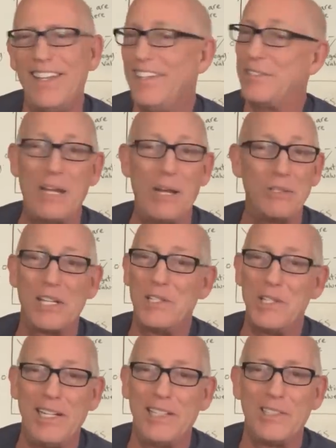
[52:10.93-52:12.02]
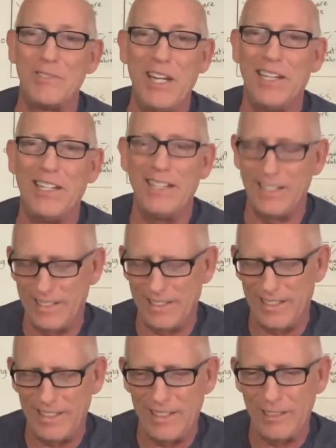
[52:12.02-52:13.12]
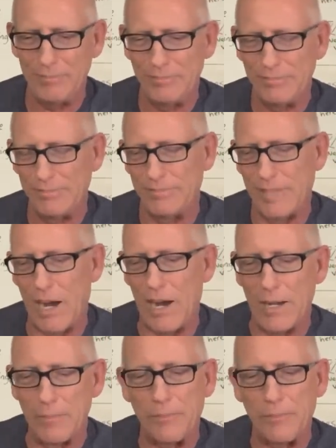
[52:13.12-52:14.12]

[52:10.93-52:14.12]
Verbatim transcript: Sounds like cheating to me. All right.